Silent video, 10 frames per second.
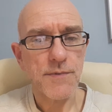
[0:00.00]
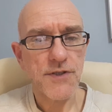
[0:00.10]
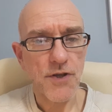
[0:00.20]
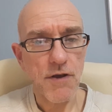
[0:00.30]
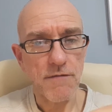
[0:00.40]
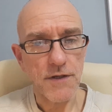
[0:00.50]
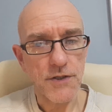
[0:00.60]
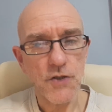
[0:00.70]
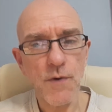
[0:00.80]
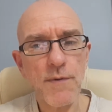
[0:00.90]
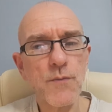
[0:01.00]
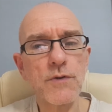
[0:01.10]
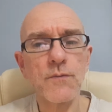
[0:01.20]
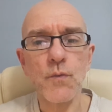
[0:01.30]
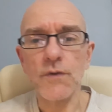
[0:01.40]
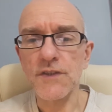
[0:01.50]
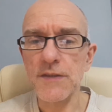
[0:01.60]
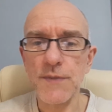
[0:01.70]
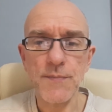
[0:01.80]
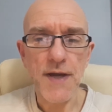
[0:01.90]
service. You probably wouldn't want
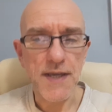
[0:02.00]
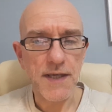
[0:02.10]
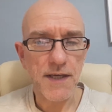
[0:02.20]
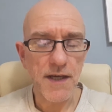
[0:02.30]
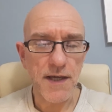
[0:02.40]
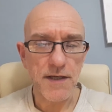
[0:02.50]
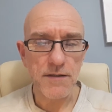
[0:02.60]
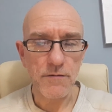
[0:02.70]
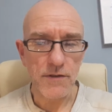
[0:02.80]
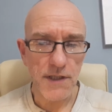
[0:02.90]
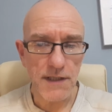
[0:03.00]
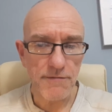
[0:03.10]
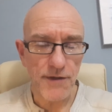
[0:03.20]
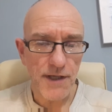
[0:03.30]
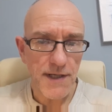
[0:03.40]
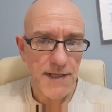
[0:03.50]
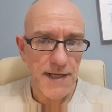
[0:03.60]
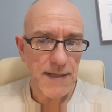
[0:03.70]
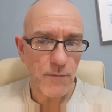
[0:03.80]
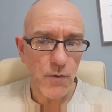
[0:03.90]
to be baking cakes or delivering cakes
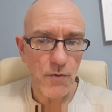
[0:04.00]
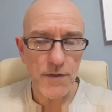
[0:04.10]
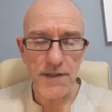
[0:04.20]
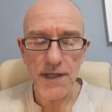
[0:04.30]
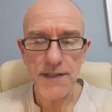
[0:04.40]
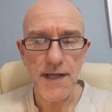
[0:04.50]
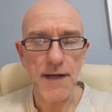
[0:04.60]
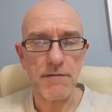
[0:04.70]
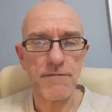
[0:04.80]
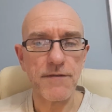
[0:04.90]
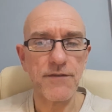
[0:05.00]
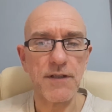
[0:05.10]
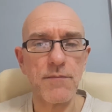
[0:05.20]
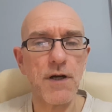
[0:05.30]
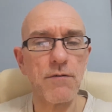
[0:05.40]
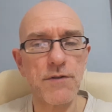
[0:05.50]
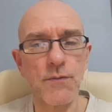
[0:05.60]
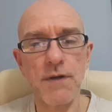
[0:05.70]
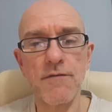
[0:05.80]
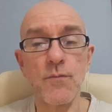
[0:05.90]
any more than say 10, 15 miles
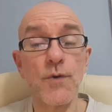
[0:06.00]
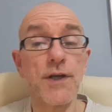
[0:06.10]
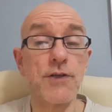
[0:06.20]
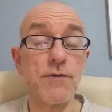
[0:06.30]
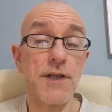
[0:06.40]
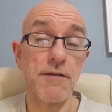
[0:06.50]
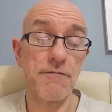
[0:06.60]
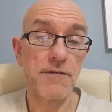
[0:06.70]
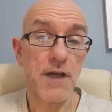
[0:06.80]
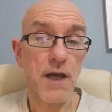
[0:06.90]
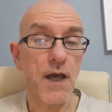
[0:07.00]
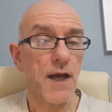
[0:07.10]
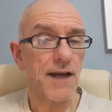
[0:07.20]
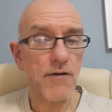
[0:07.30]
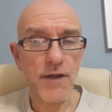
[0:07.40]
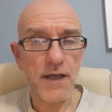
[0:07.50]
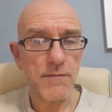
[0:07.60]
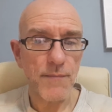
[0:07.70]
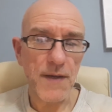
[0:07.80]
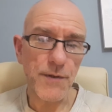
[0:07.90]
away from where you live. And
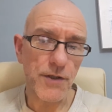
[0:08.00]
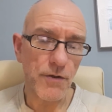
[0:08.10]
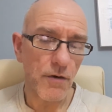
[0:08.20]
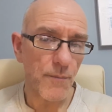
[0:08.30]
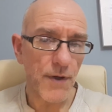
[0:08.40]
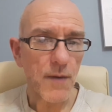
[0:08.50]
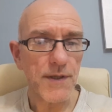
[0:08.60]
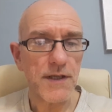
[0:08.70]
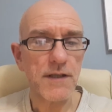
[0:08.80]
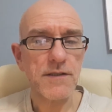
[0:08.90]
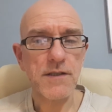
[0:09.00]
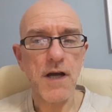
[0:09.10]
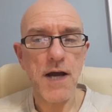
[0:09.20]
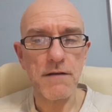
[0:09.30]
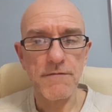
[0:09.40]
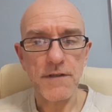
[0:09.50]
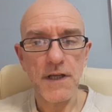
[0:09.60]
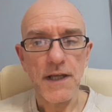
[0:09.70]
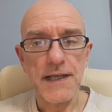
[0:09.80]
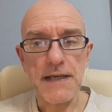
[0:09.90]
okay, maybe you're not, but I mean, that's kind of,
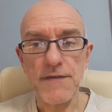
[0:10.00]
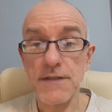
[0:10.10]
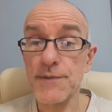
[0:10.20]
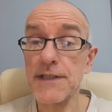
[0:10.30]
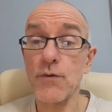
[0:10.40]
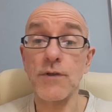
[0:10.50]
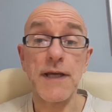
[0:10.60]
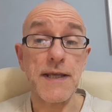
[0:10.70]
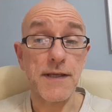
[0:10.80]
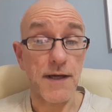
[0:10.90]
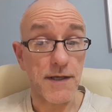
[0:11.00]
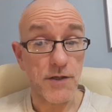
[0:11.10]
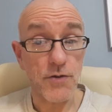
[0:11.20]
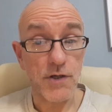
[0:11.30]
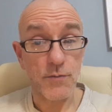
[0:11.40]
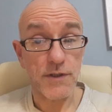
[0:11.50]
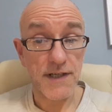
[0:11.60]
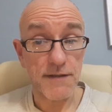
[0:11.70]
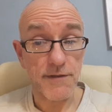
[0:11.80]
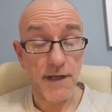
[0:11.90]
if it's a particularly ornate cake, you're not going to want
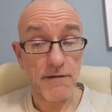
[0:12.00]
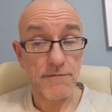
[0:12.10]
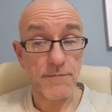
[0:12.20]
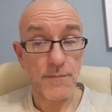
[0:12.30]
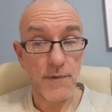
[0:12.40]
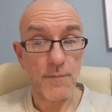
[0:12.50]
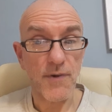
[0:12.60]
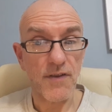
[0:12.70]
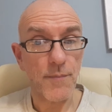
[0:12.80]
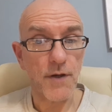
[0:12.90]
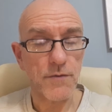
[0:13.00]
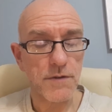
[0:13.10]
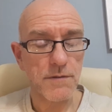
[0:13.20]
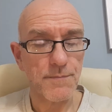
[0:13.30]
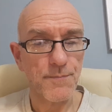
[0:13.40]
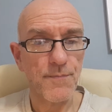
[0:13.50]
to deliver that by the post.